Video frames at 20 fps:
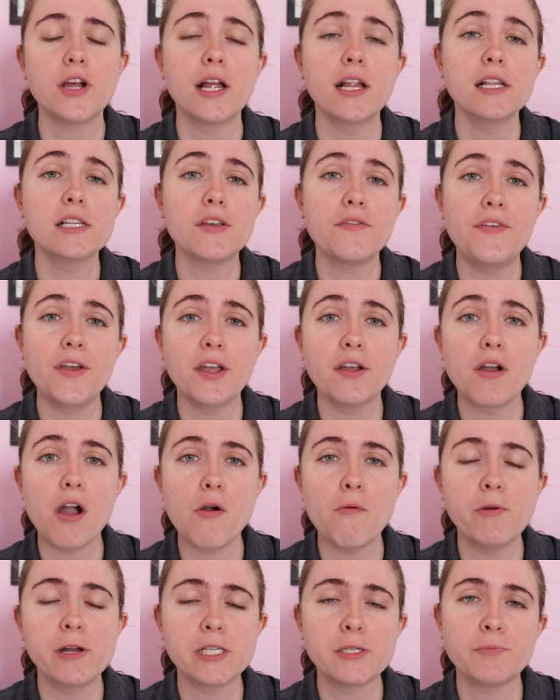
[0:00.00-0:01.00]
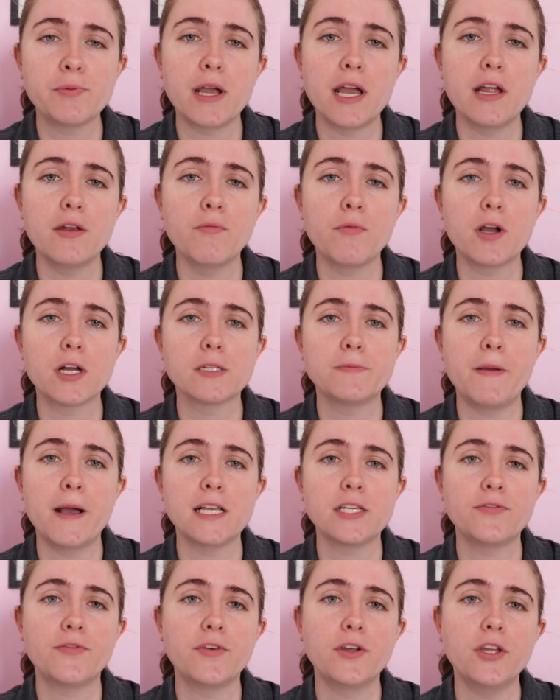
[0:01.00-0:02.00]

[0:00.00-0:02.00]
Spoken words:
trying to figure out which brand works best